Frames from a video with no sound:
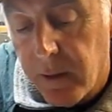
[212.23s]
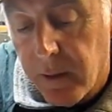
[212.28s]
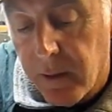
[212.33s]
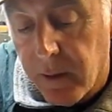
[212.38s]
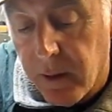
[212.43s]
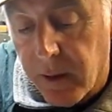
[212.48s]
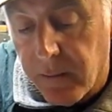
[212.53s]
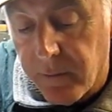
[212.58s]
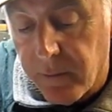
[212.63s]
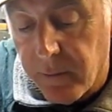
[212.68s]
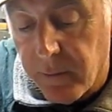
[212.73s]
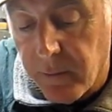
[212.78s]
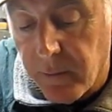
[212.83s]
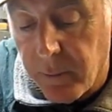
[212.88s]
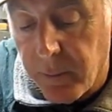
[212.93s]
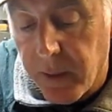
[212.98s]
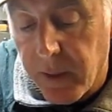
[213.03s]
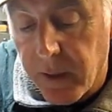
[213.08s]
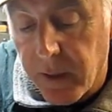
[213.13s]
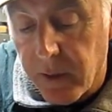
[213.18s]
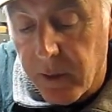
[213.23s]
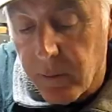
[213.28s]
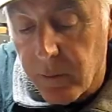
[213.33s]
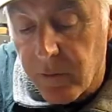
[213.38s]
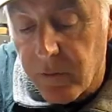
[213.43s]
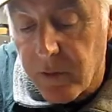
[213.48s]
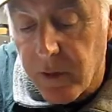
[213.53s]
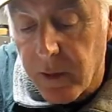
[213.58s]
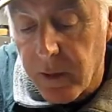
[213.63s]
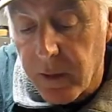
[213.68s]
off of a buddy that was
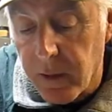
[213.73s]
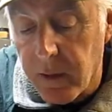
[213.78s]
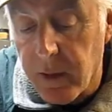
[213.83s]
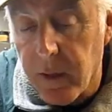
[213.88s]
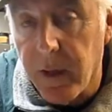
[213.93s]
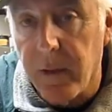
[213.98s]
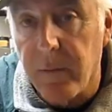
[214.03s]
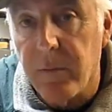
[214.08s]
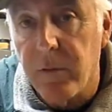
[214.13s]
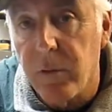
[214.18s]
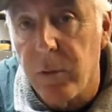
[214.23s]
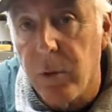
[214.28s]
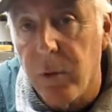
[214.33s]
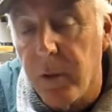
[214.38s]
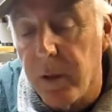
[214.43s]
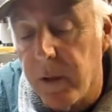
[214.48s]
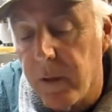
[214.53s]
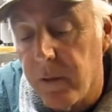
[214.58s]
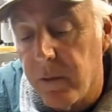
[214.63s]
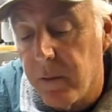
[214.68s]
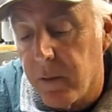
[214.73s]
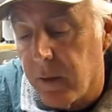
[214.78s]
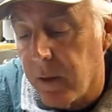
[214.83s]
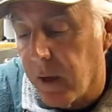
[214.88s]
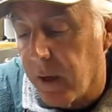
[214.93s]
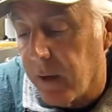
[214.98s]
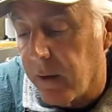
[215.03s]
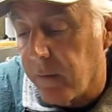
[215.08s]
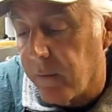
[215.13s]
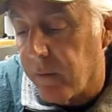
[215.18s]
selling tooling and
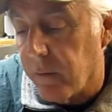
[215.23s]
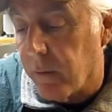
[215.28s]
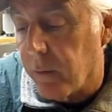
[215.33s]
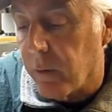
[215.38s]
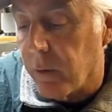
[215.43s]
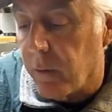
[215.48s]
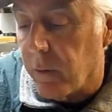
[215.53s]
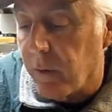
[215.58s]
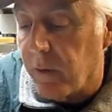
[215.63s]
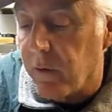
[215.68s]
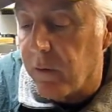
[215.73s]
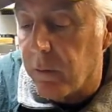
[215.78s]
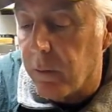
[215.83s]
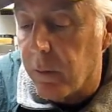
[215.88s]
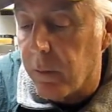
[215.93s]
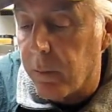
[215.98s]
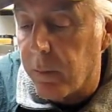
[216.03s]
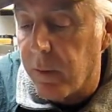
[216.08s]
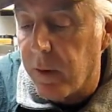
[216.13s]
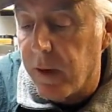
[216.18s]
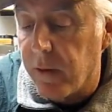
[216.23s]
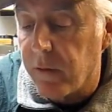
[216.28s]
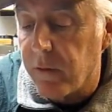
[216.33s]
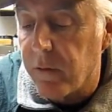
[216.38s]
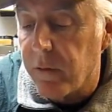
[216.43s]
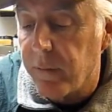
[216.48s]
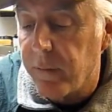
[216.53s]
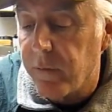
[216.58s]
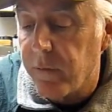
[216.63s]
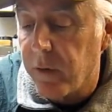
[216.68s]
got it for a really reasonable
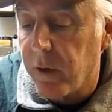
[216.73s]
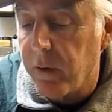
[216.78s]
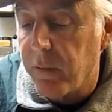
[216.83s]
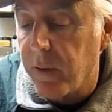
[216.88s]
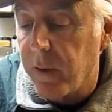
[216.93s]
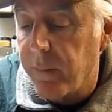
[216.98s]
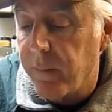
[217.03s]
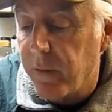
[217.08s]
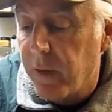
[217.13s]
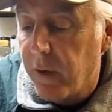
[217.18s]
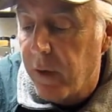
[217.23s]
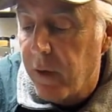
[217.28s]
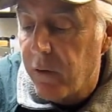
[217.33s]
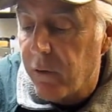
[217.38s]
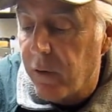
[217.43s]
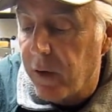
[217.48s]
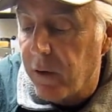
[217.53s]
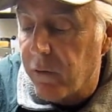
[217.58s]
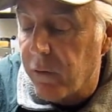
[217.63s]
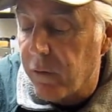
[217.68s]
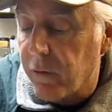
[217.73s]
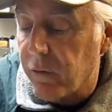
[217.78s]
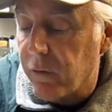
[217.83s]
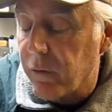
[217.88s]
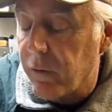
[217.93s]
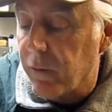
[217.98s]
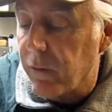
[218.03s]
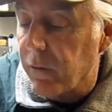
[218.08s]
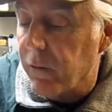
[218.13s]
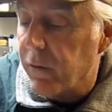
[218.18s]
price. So anyway, transfer
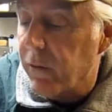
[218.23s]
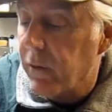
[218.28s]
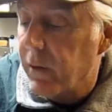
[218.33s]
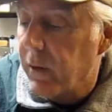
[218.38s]
screws.